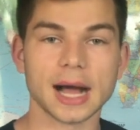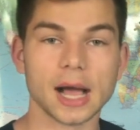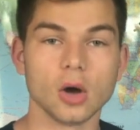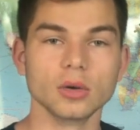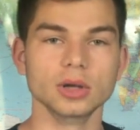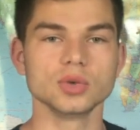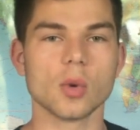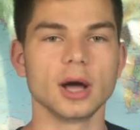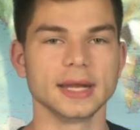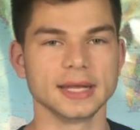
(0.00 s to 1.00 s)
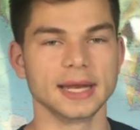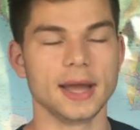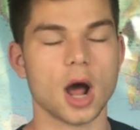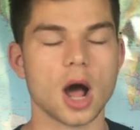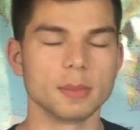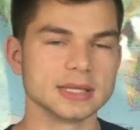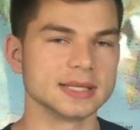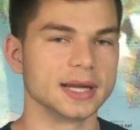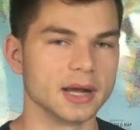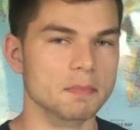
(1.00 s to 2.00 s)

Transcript: I always wanted an opposite